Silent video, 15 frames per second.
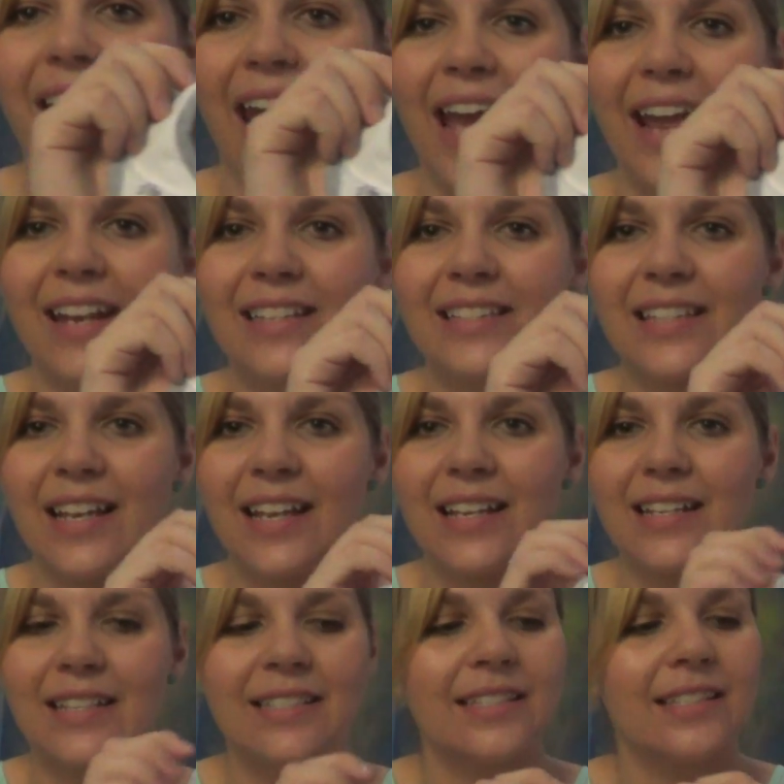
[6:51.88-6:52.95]
and it
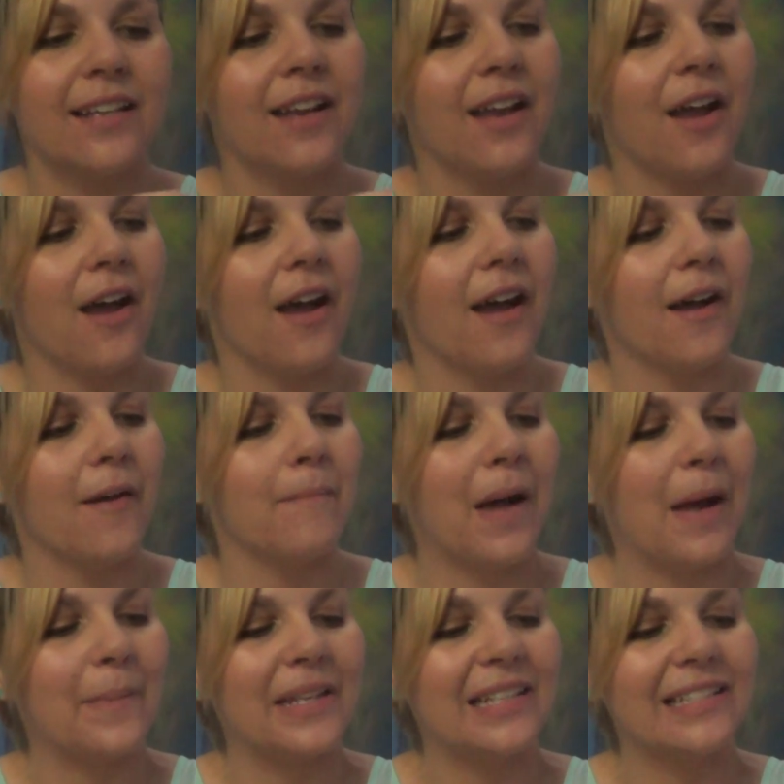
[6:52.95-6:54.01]
says
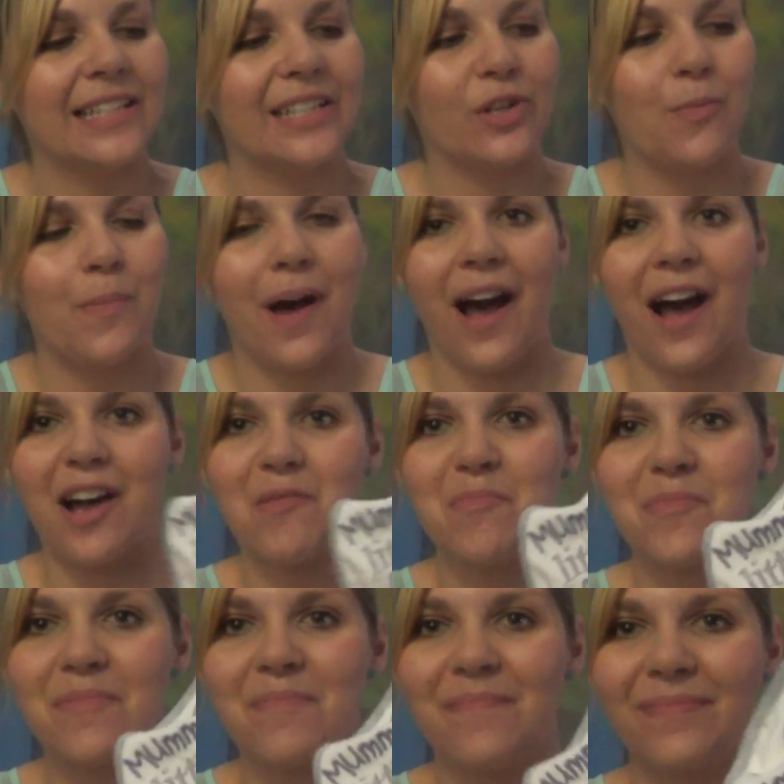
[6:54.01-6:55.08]
Mummy's Little
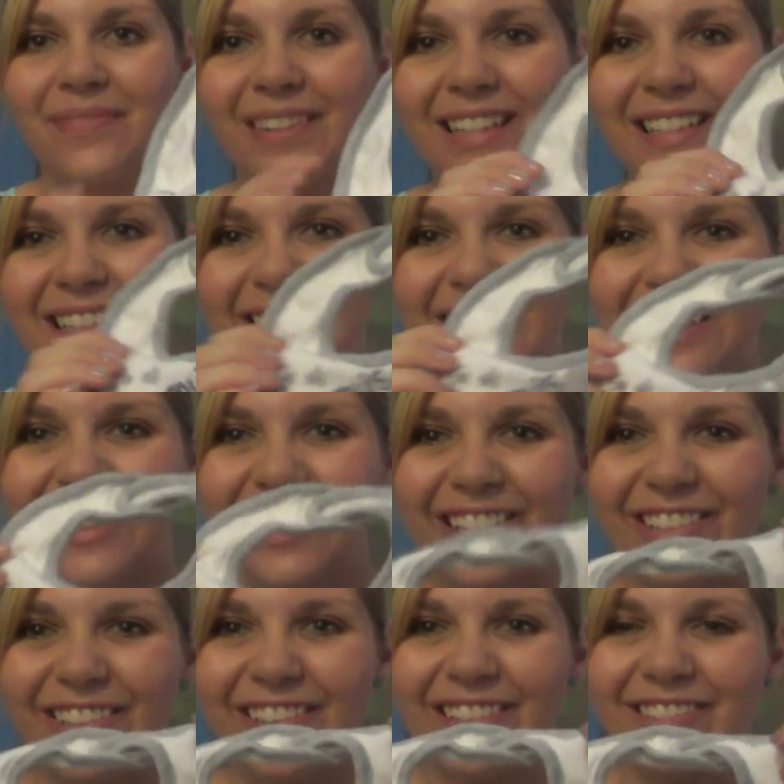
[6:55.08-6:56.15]
Pup. Isn't it
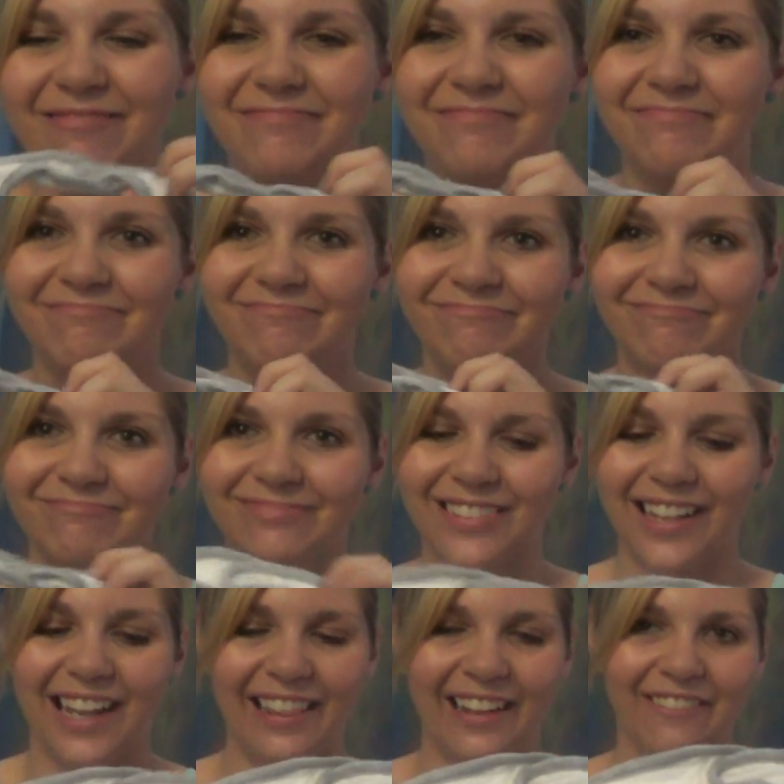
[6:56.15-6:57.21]
cute?
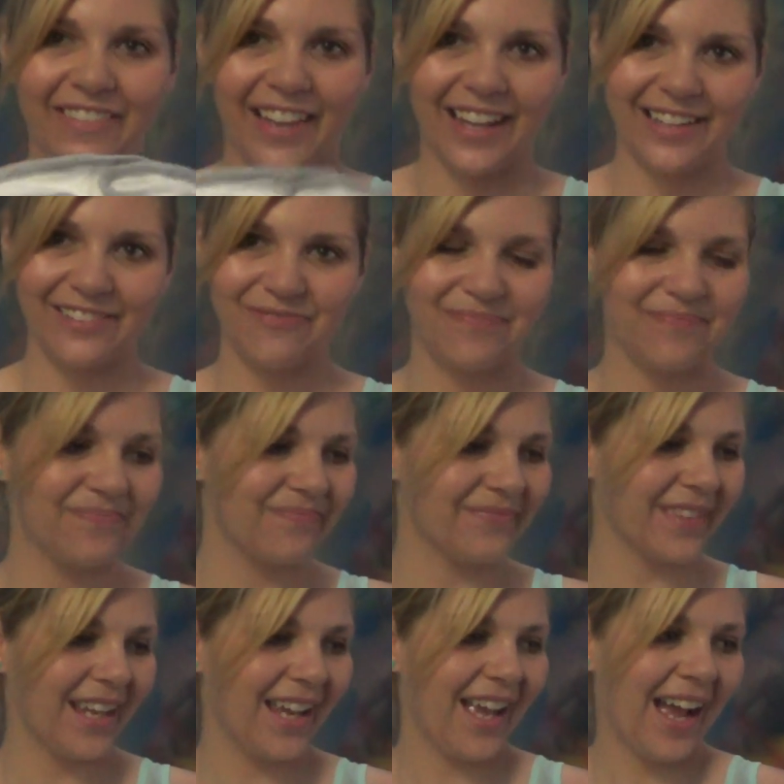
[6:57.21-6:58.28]
I love that.
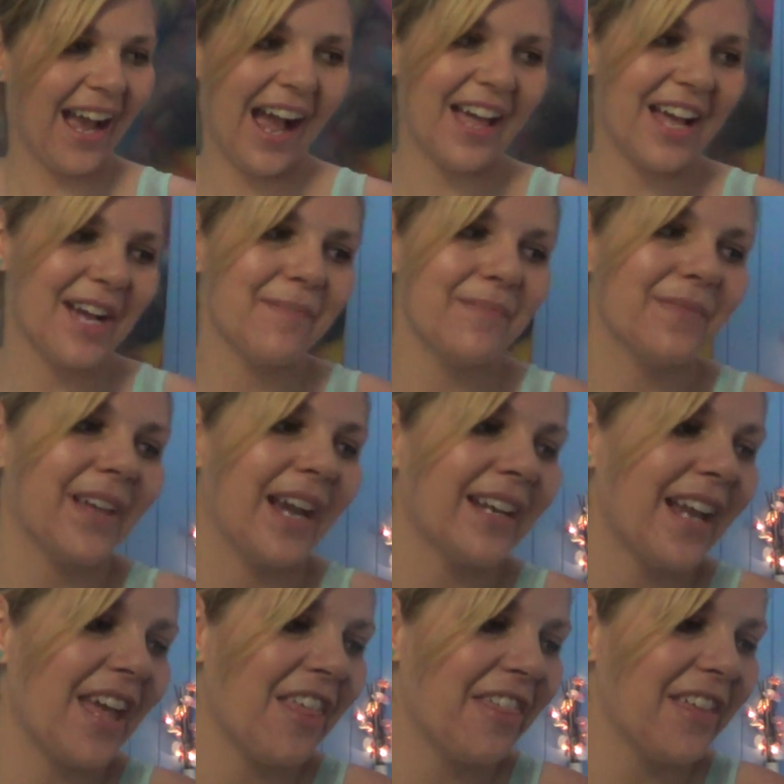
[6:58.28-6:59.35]

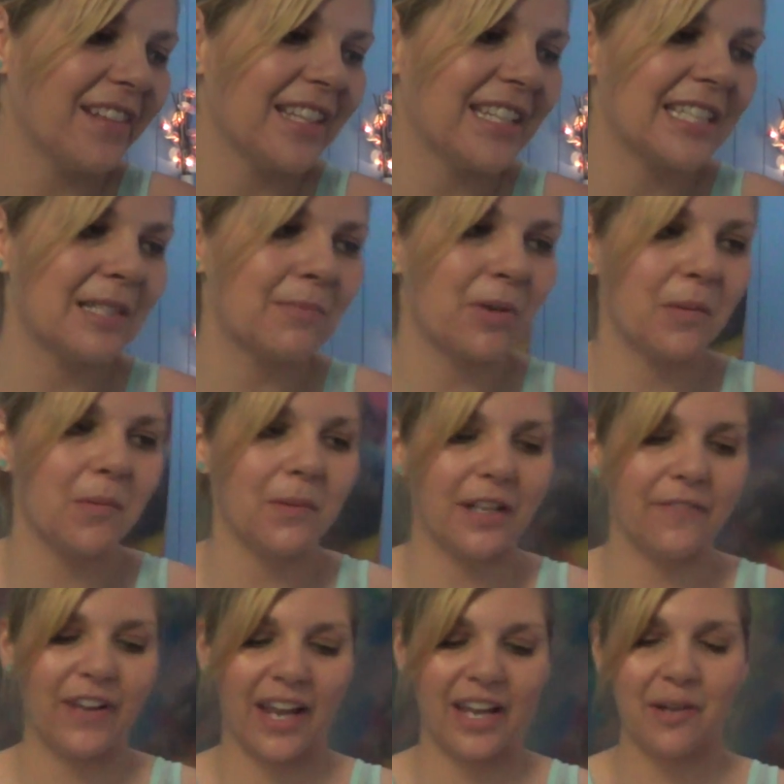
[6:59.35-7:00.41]
Another thing, this is
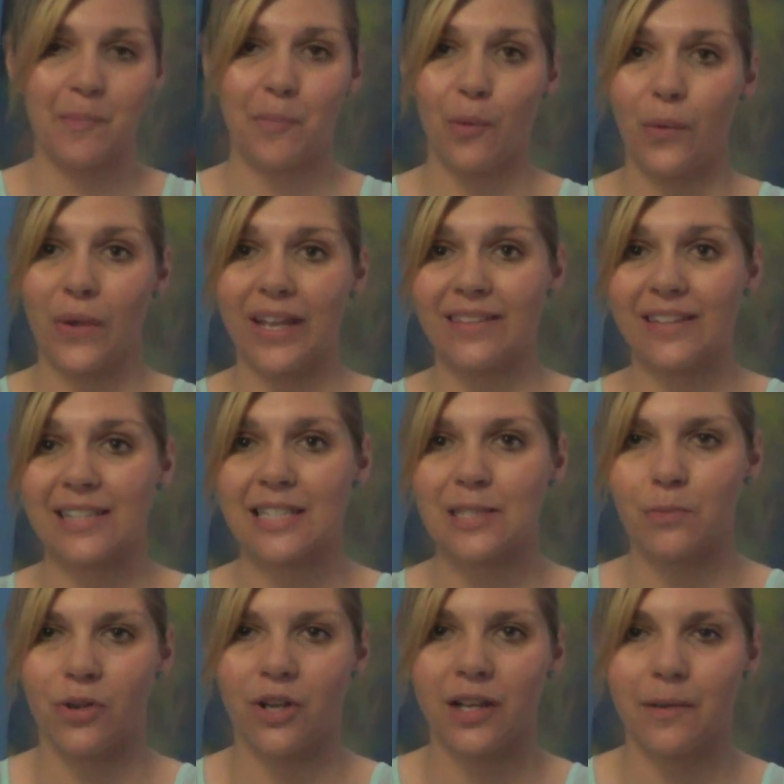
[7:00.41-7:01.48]
probably, if I had a boy, this
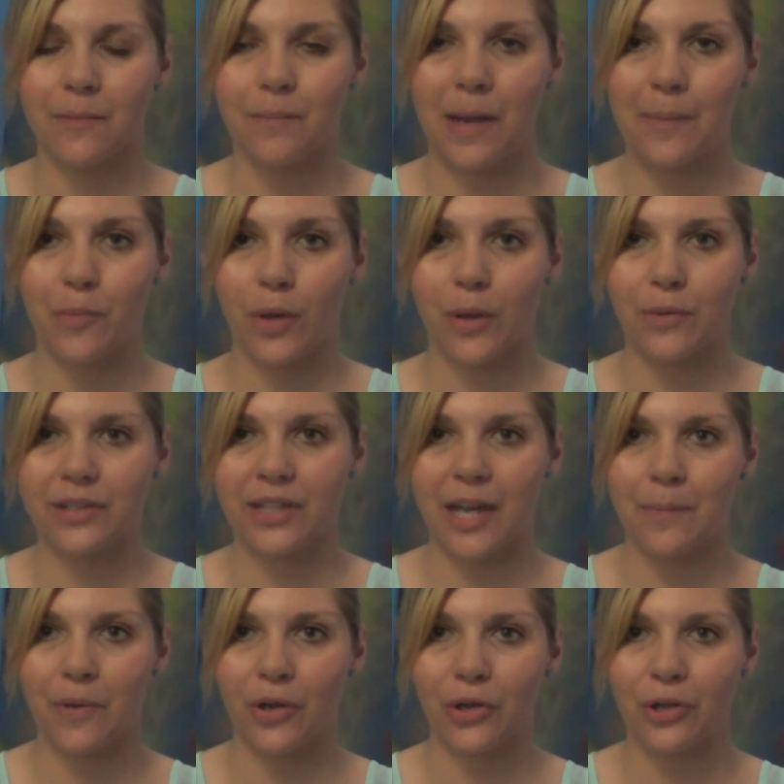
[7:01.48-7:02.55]
is what my boy would
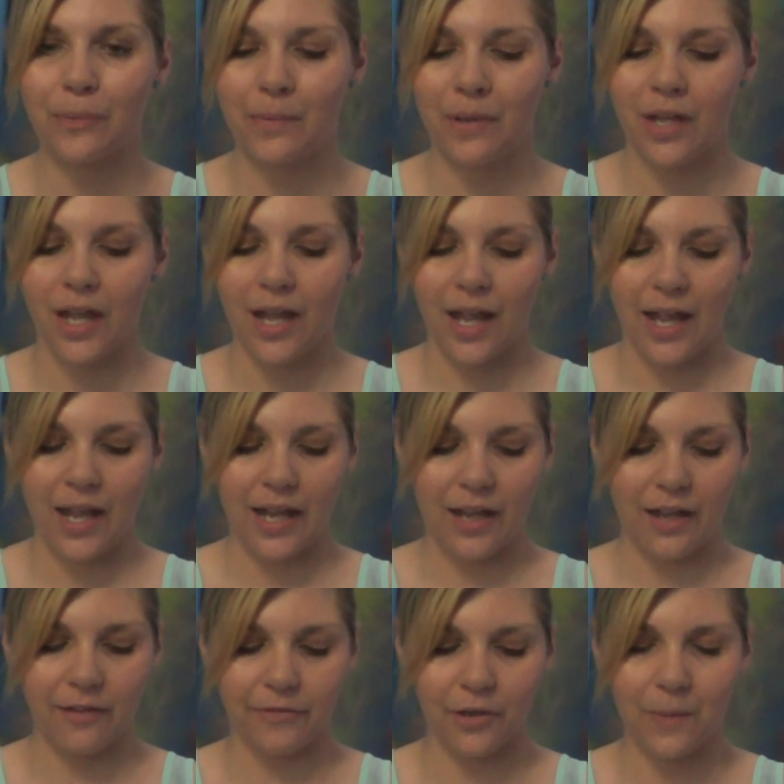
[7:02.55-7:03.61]
come home
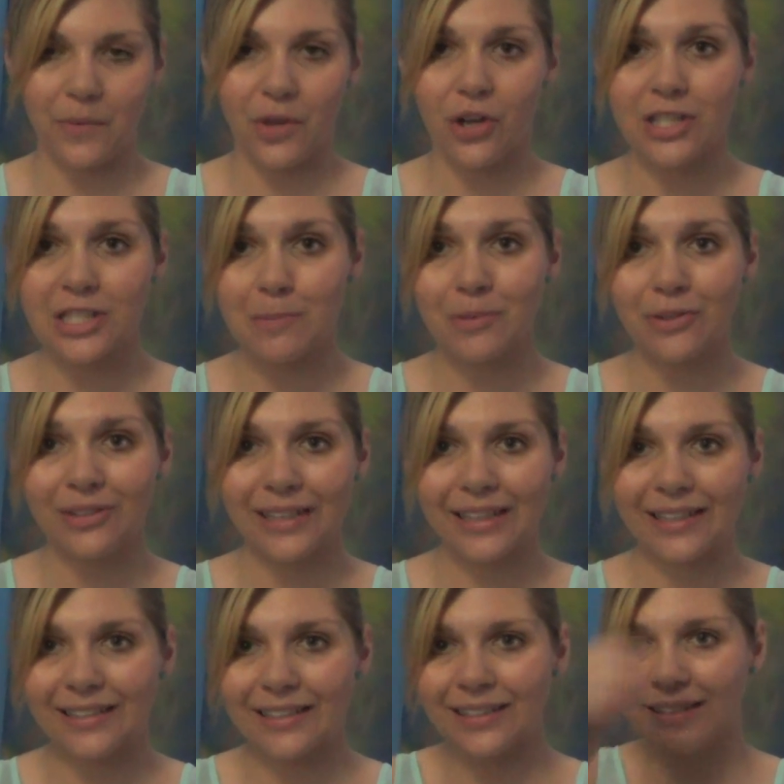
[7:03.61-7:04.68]
from the hospital
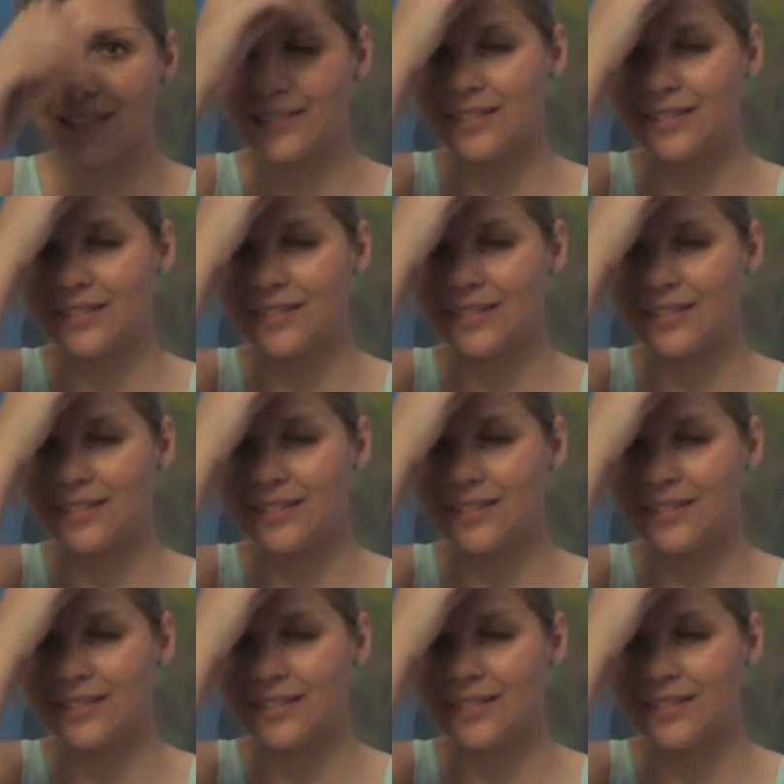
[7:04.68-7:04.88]
in.